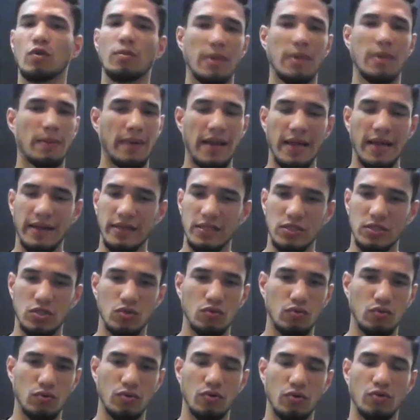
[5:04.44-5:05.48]
what my plan is
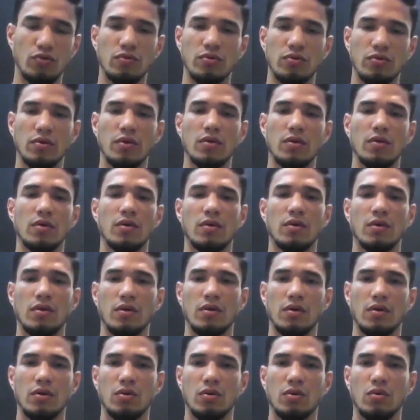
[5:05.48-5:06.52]
to
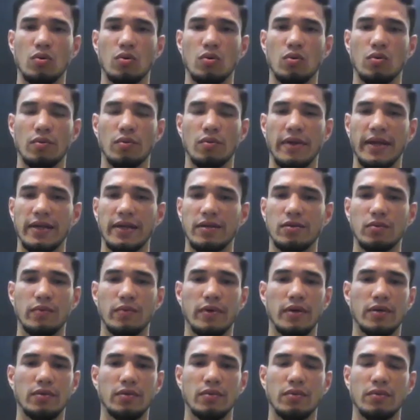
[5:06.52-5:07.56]
go head to
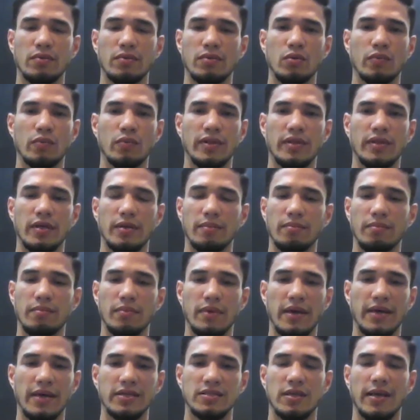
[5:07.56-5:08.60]
head, toe to toe with him,
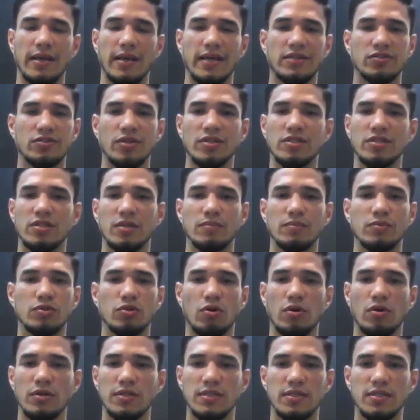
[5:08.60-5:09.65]
exchange some
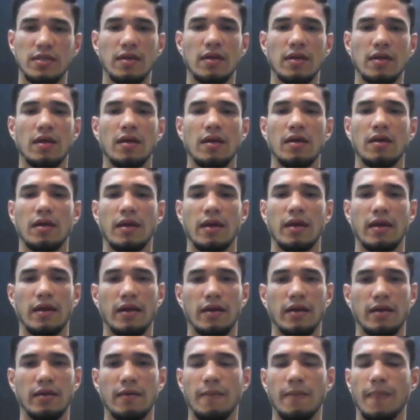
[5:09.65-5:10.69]
shots,
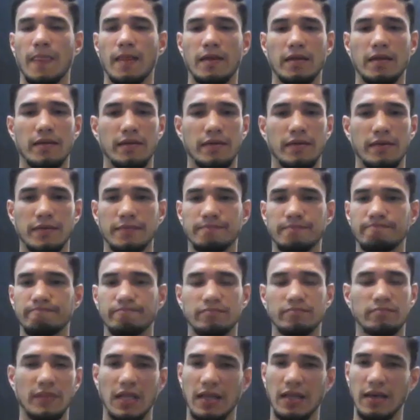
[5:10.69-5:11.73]
and
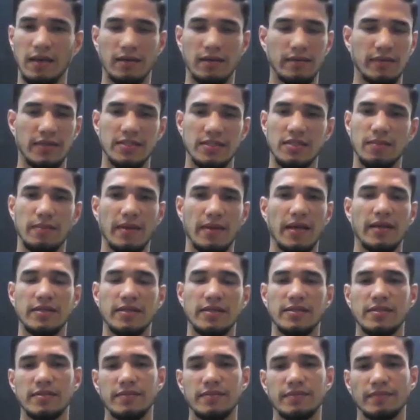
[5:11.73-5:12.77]
yeah, that's the plan
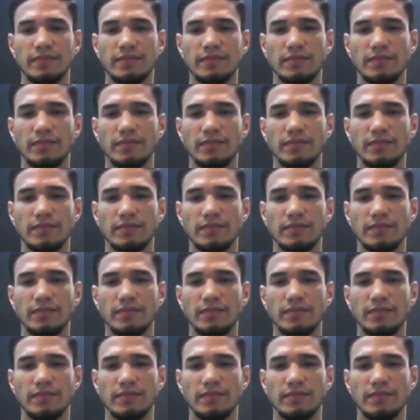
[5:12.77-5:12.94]
is.